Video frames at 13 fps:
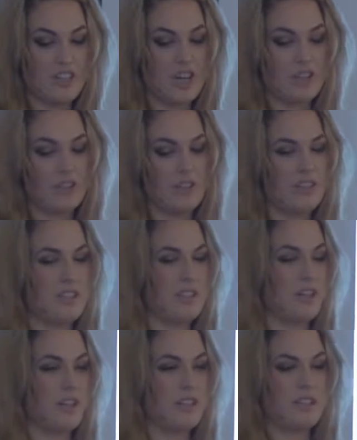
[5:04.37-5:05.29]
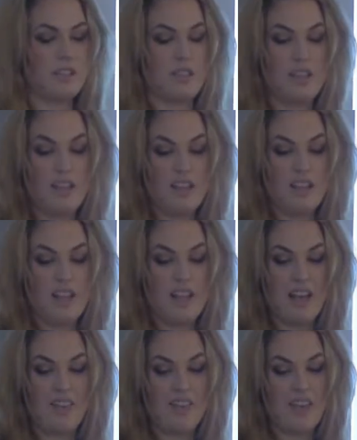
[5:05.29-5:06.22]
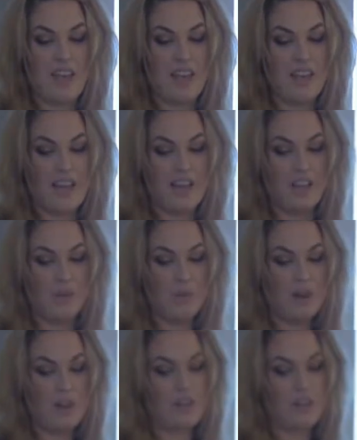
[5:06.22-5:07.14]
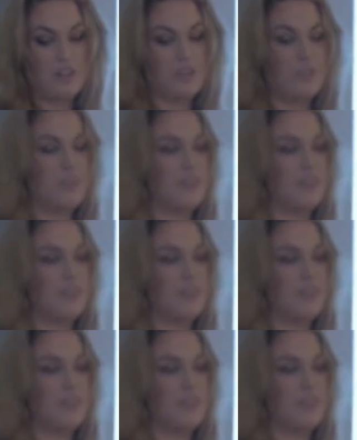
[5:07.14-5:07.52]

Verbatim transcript: charcoal into dust, and then adding water to